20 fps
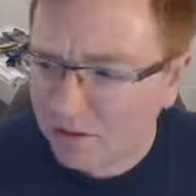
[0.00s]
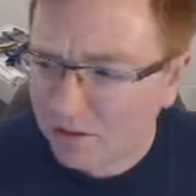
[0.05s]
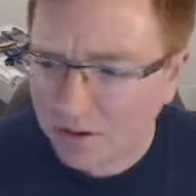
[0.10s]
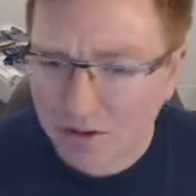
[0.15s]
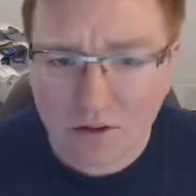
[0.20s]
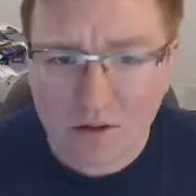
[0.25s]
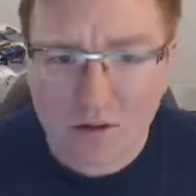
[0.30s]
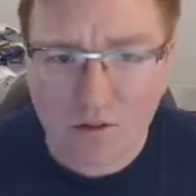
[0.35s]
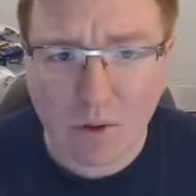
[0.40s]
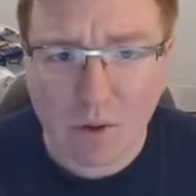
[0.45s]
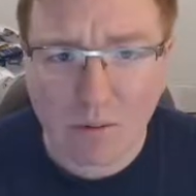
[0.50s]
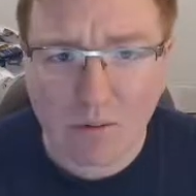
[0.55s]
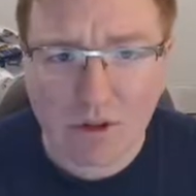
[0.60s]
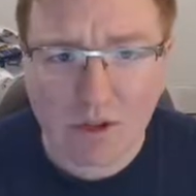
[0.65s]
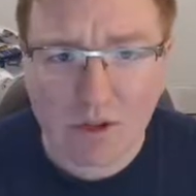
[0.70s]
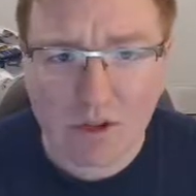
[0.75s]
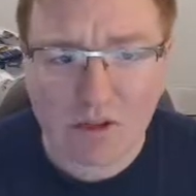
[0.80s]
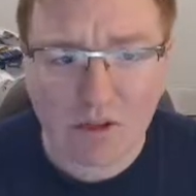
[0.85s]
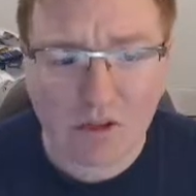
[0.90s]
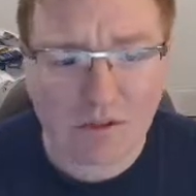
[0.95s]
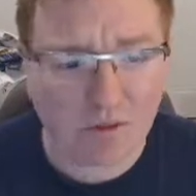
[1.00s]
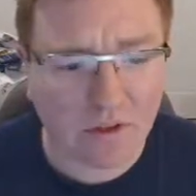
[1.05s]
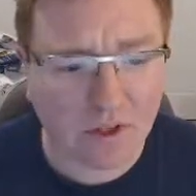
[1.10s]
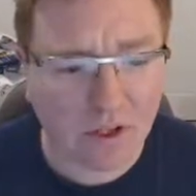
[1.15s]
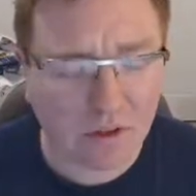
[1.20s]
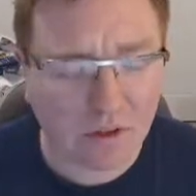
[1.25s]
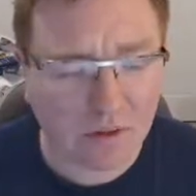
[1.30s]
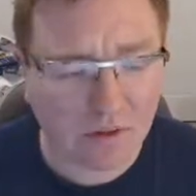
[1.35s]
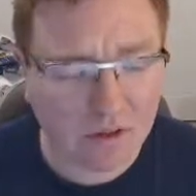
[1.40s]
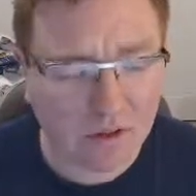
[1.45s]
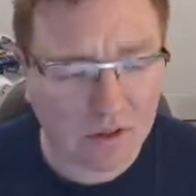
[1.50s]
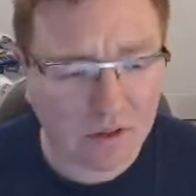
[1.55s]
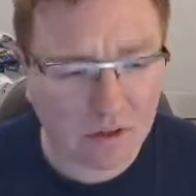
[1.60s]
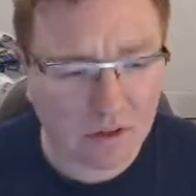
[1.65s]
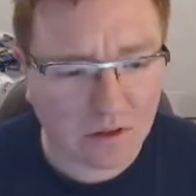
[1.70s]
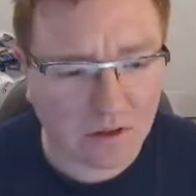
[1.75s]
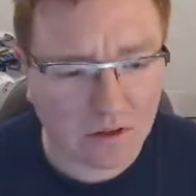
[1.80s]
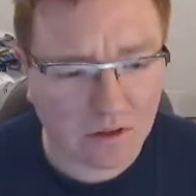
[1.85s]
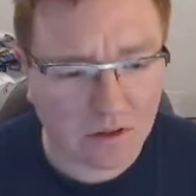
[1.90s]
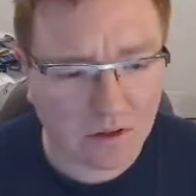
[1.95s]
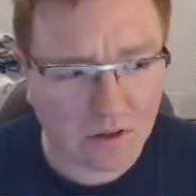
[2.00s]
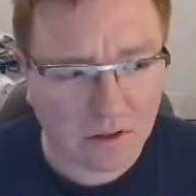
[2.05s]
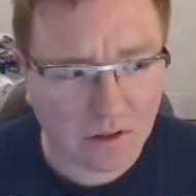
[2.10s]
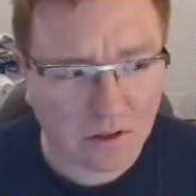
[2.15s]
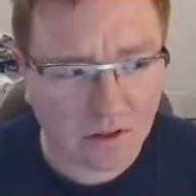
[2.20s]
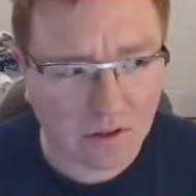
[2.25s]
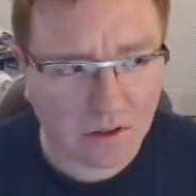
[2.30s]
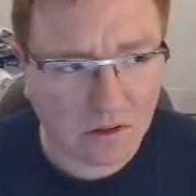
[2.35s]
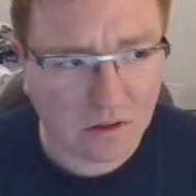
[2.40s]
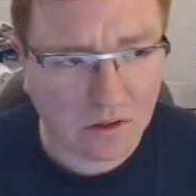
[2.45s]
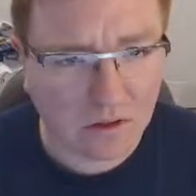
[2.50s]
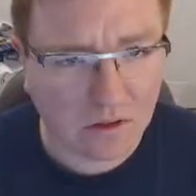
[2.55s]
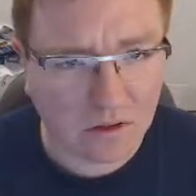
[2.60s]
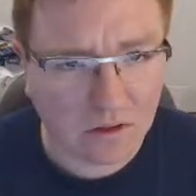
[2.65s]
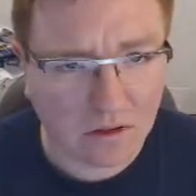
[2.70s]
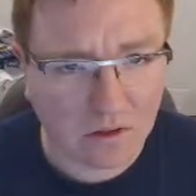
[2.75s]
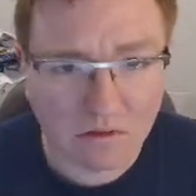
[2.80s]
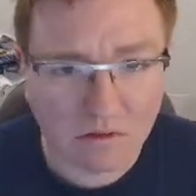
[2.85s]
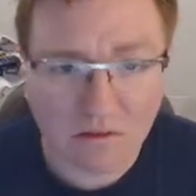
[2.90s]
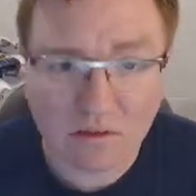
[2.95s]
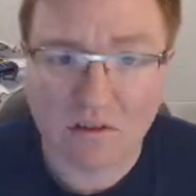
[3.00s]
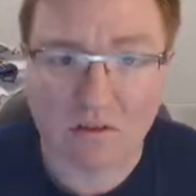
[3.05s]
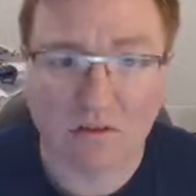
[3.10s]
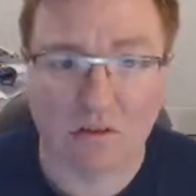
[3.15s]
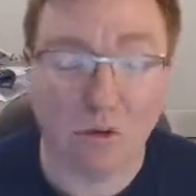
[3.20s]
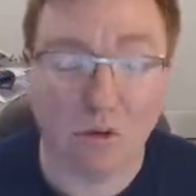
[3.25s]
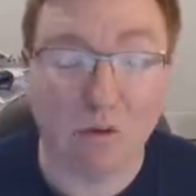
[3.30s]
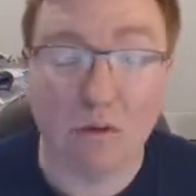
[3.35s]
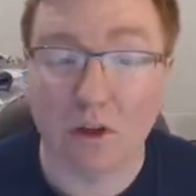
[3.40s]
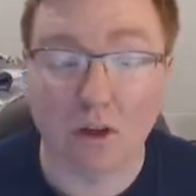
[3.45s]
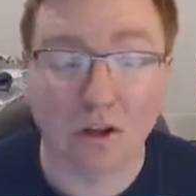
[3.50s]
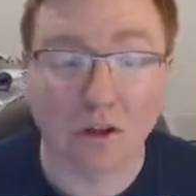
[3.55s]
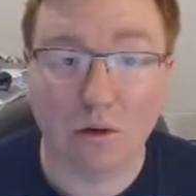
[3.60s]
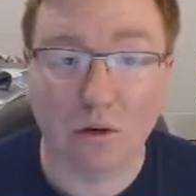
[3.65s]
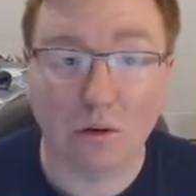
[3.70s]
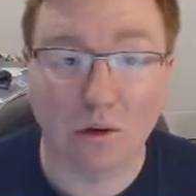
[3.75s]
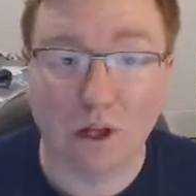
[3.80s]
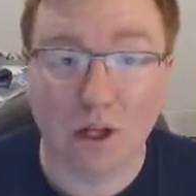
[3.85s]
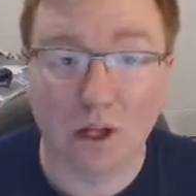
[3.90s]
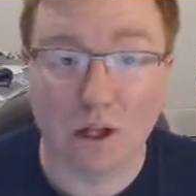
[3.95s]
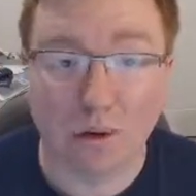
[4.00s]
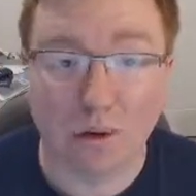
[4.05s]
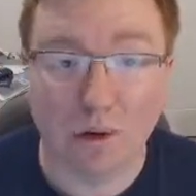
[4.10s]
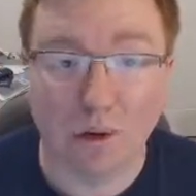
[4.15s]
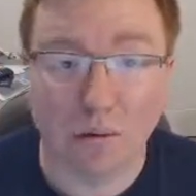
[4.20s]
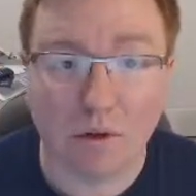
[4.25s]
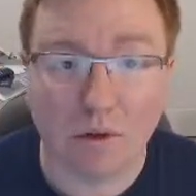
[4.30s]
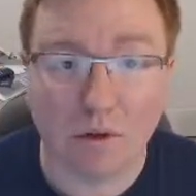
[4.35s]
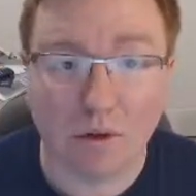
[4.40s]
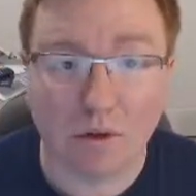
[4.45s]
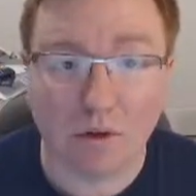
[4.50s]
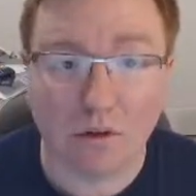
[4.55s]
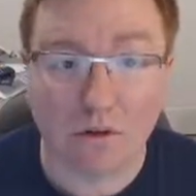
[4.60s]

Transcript: to use websites in videos? Oh, you were going to Google it anyway, weren't you?